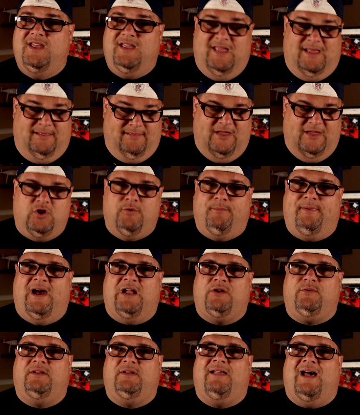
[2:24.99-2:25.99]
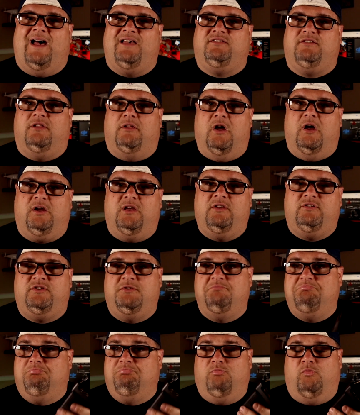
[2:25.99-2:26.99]
and let your battery last the
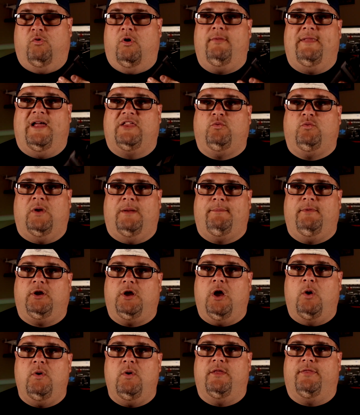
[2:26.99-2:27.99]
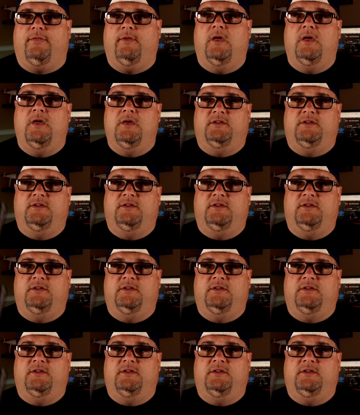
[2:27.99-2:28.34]
longest. Well, that's what I'm going to go with.